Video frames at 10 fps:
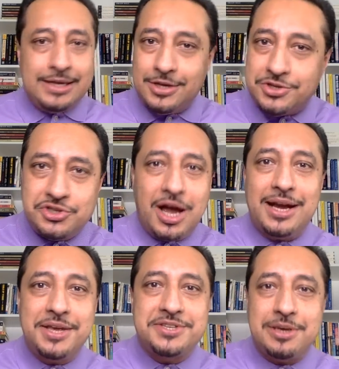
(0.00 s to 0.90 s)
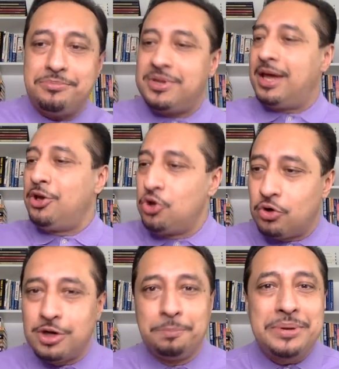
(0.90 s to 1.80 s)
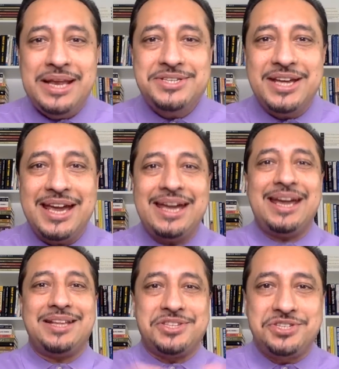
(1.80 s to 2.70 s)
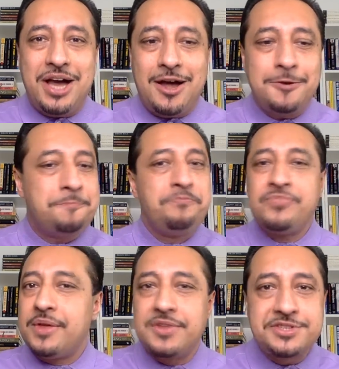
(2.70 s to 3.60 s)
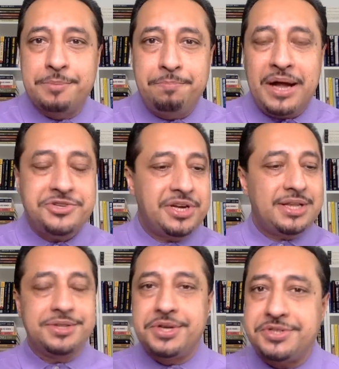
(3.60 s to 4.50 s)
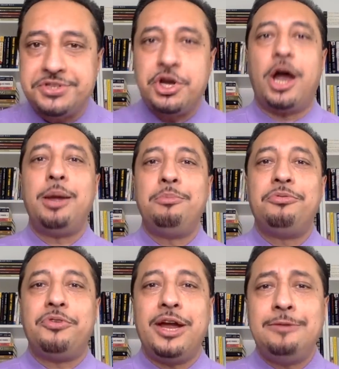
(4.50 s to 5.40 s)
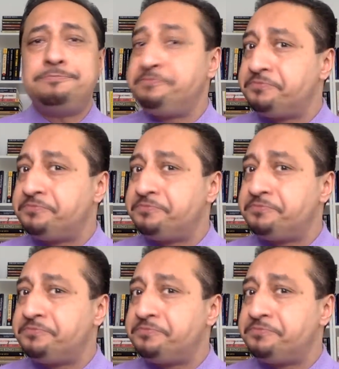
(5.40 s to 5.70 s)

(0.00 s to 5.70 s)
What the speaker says: You're starting something, you're completing it, it's done, there's a budget, there's a time frame,